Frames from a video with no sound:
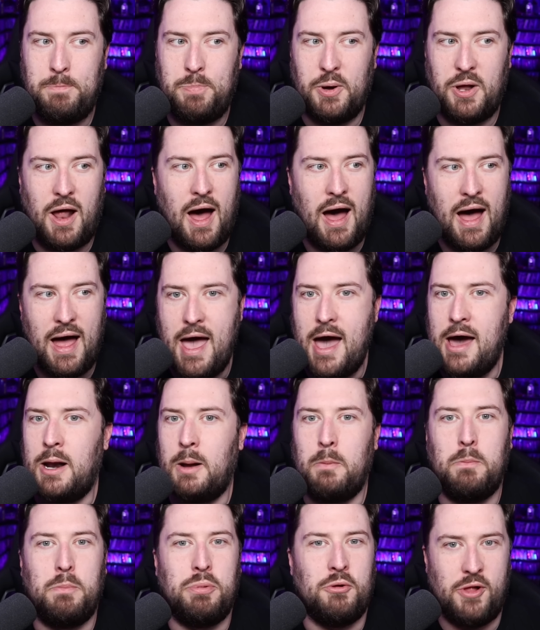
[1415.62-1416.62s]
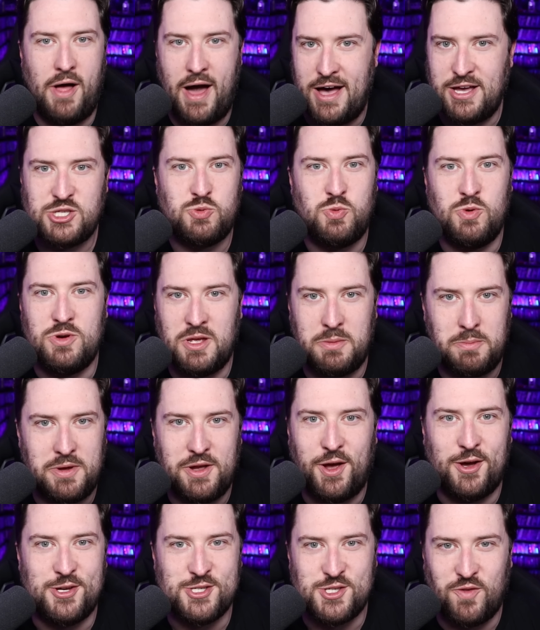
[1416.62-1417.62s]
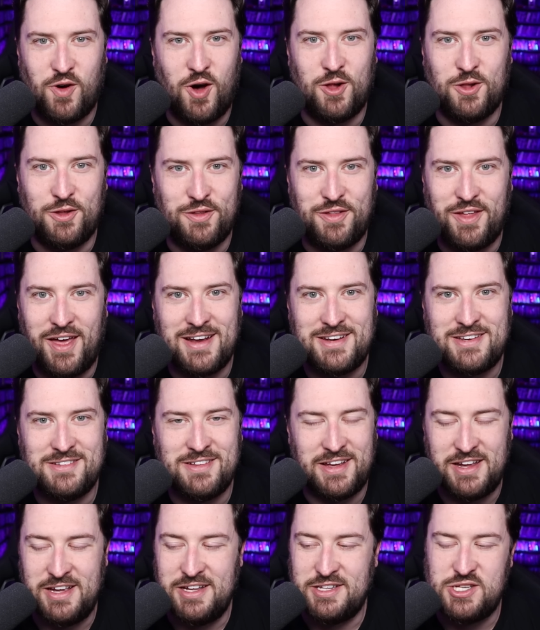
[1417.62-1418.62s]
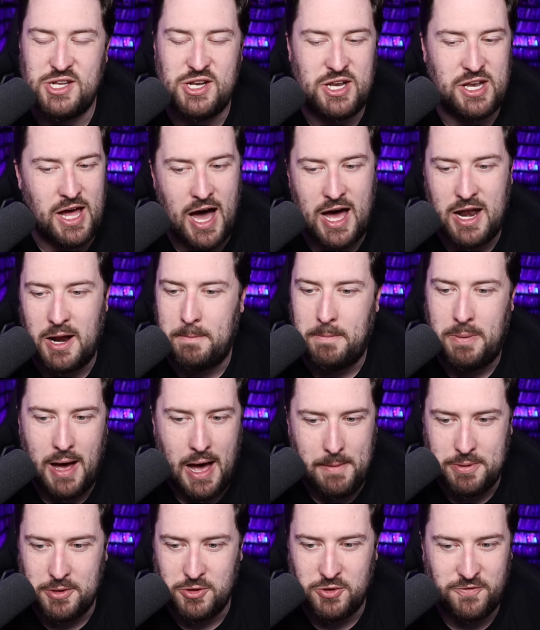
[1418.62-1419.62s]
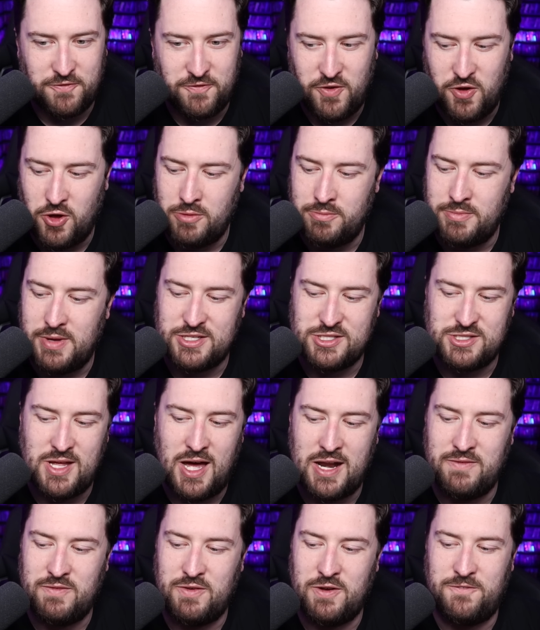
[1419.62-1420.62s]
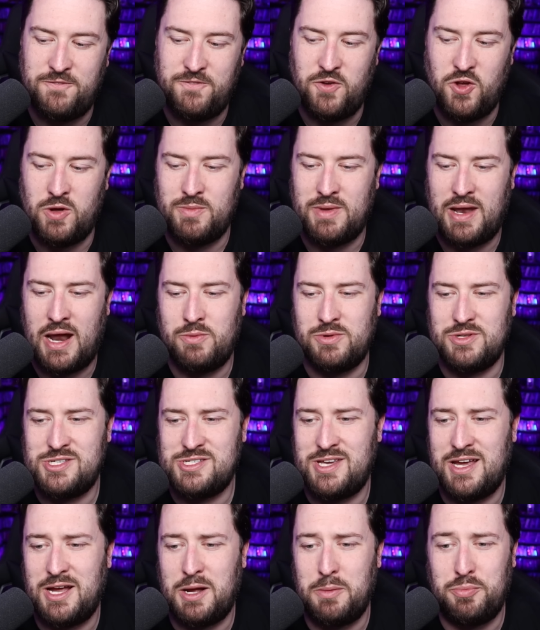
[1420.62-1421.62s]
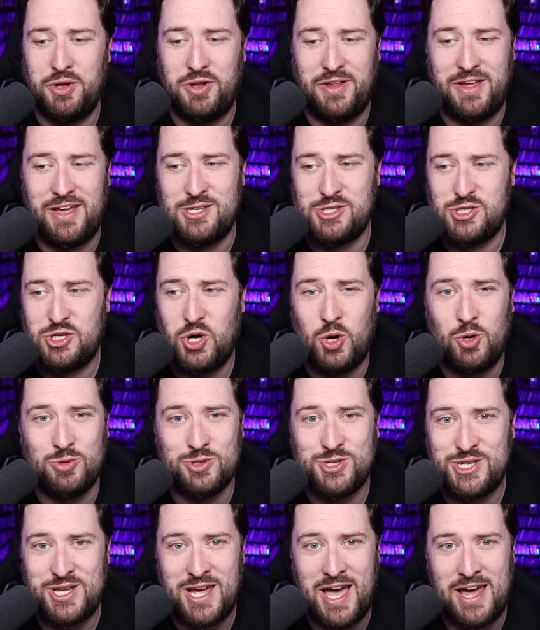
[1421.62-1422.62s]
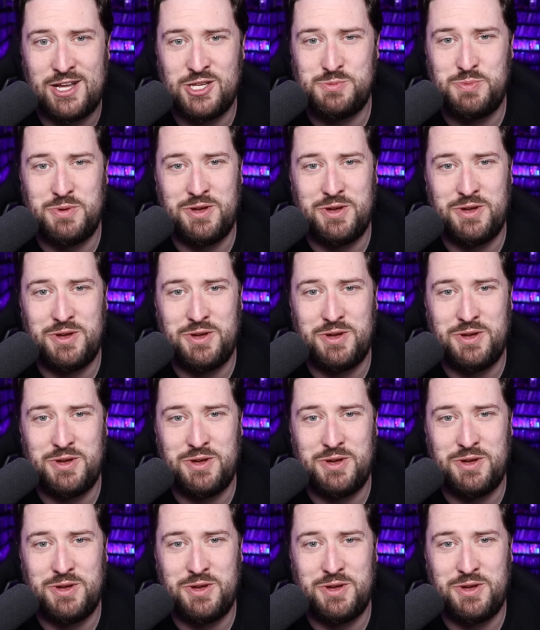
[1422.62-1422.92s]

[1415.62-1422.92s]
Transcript: but I had a blast with it because of all of that. Like it's not a popular film. It's not even a film that I would say completely has cult status